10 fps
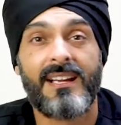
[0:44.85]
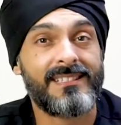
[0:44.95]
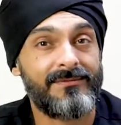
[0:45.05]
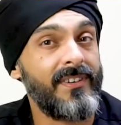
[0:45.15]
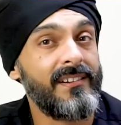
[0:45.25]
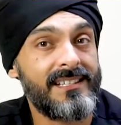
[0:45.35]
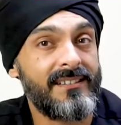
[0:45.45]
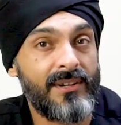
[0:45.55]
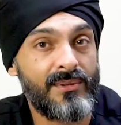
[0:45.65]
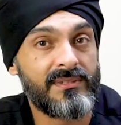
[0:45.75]
it's very
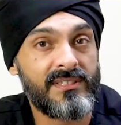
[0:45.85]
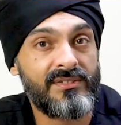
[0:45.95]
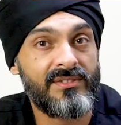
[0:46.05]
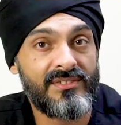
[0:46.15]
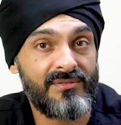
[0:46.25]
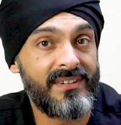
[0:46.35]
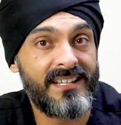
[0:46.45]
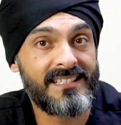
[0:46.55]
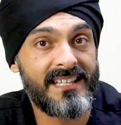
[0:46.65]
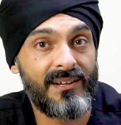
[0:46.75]
difficult to
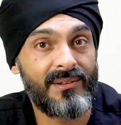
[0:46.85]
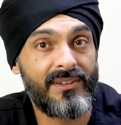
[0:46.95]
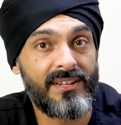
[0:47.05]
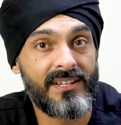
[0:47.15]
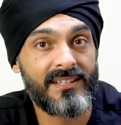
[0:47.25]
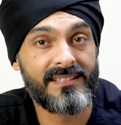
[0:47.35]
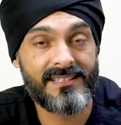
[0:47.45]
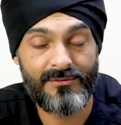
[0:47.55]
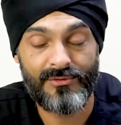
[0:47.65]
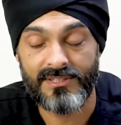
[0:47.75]
really tell the
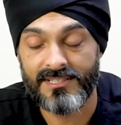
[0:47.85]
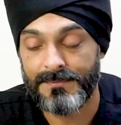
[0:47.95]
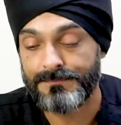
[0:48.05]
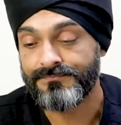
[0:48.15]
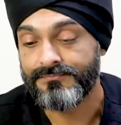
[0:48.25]
difference.